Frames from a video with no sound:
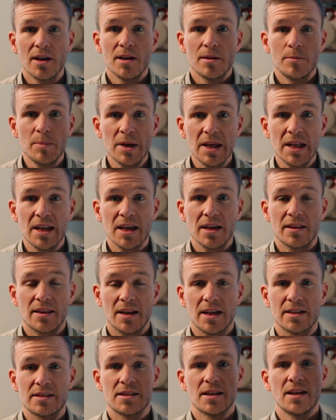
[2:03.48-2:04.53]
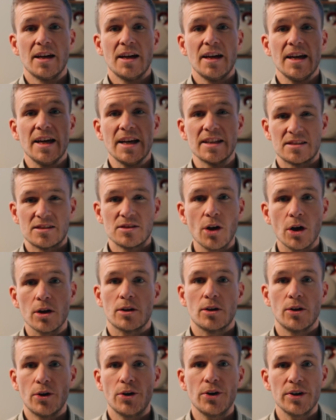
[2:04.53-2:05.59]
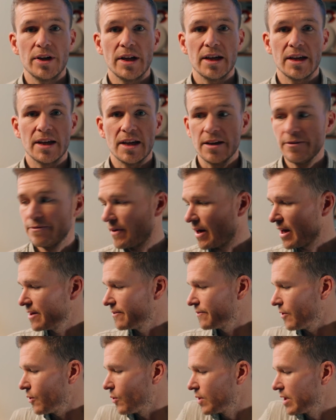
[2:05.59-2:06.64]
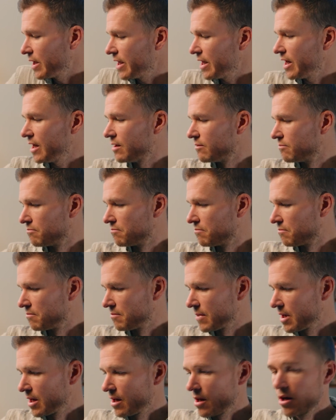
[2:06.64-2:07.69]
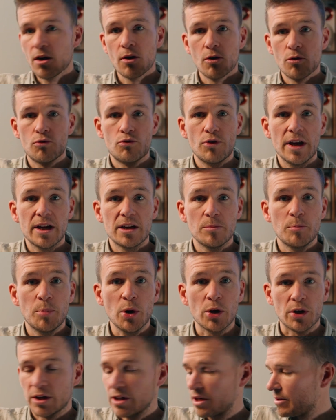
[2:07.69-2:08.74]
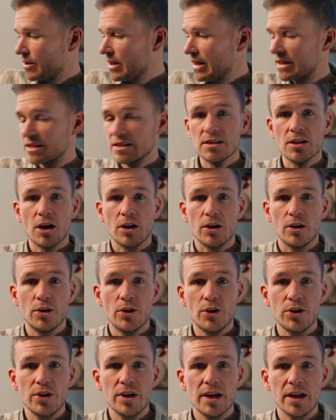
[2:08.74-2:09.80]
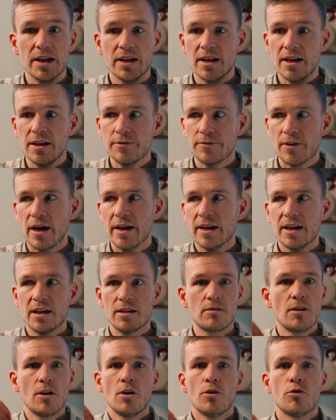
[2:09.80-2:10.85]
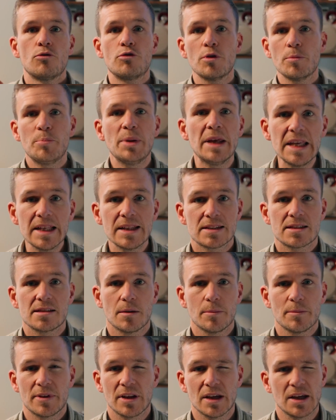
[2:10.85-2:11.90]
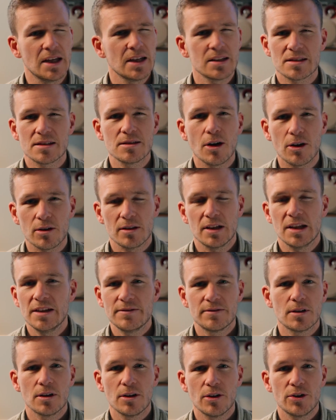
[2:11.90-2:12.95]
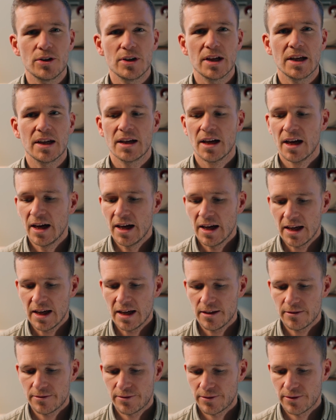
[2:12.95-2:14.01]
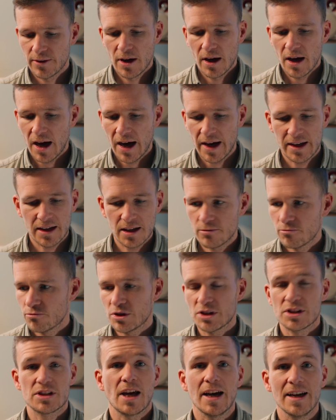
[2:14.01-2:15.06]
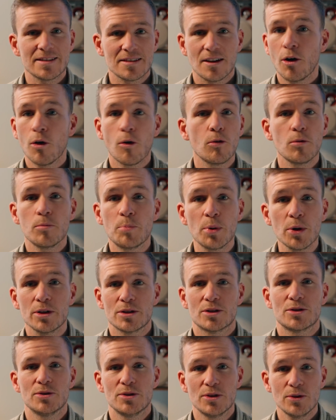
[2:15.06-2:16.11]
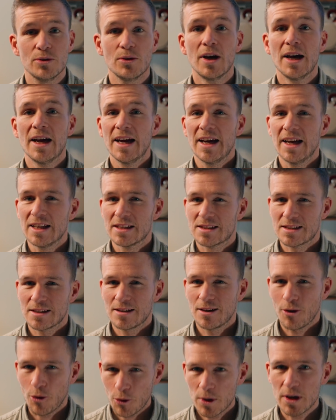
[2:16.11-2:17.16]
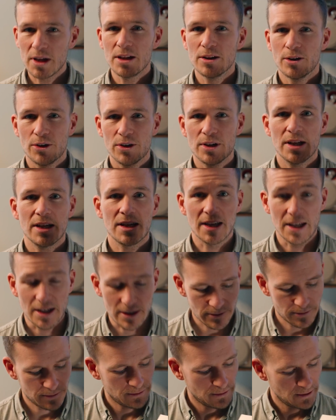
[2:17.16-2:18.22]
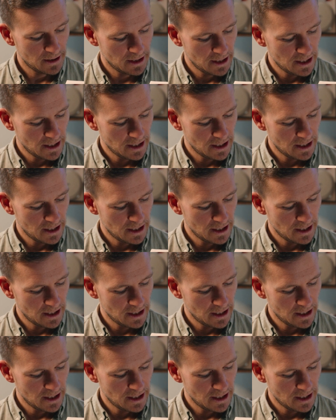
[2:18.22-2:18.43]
meaning that it's not learning if I've only read a book. It's not learning if I can repeat something. It's not even learning if I can recite a whole book to you. It's only learning if